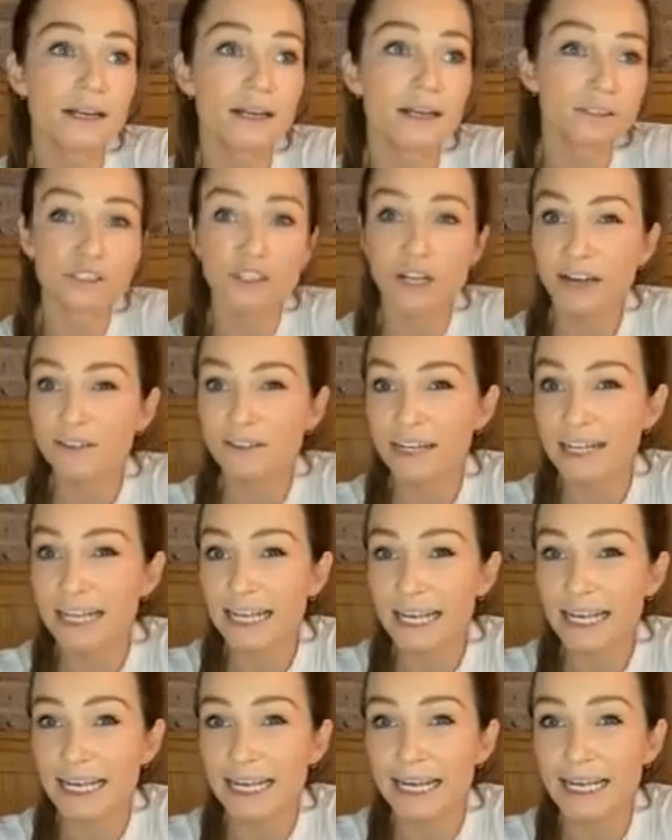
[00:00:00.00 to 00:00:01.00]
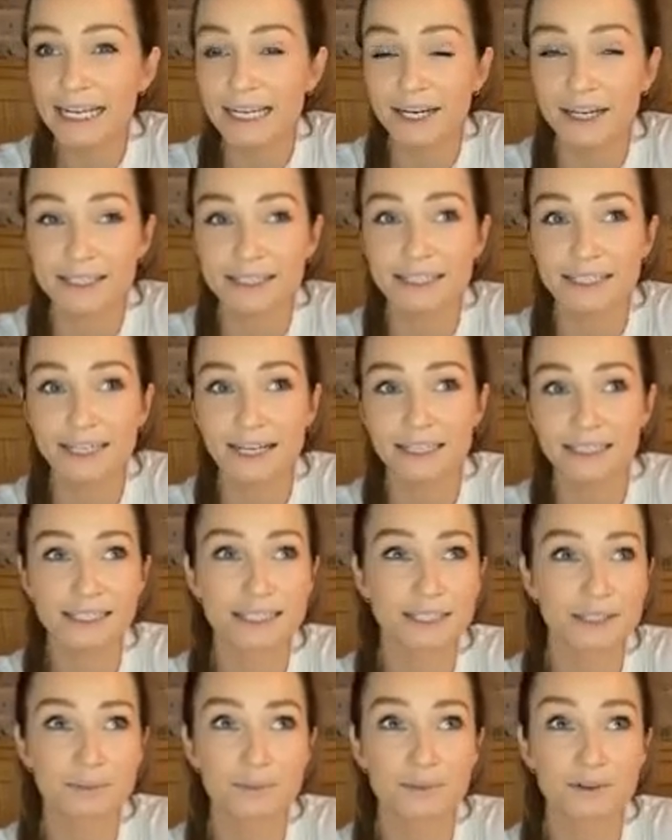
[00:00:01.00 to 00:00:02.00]
traveling, and I
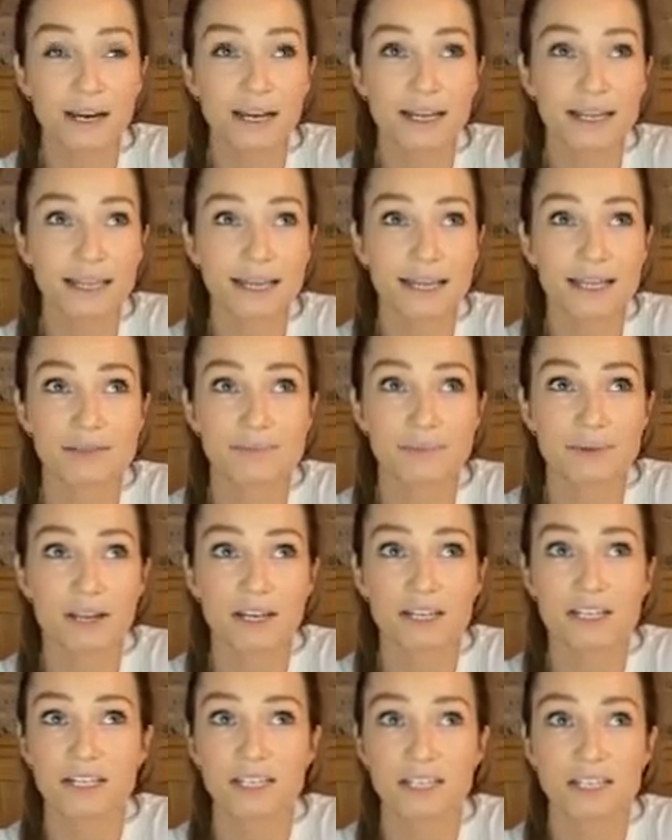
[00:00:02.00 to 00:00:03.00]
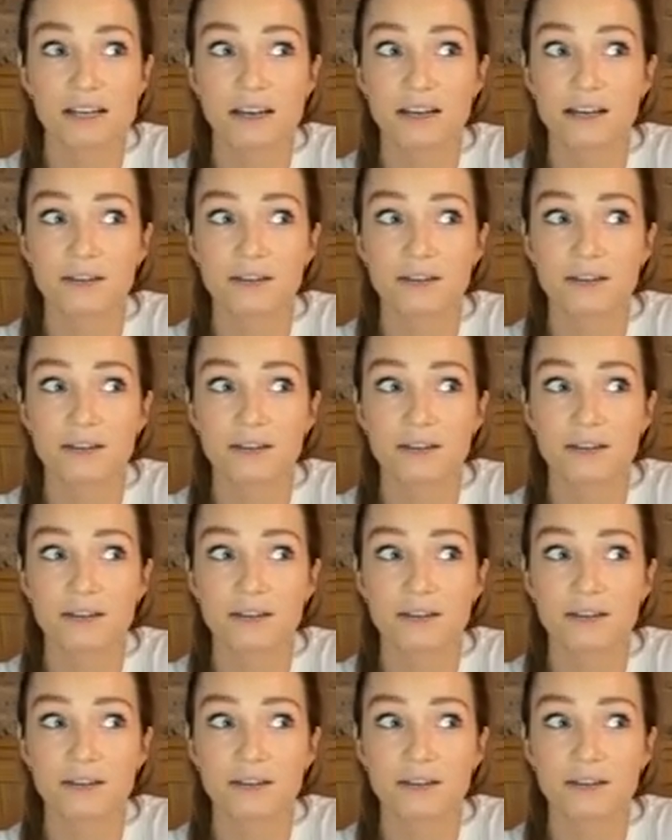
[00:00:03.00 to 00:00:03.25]
did some great things, but I just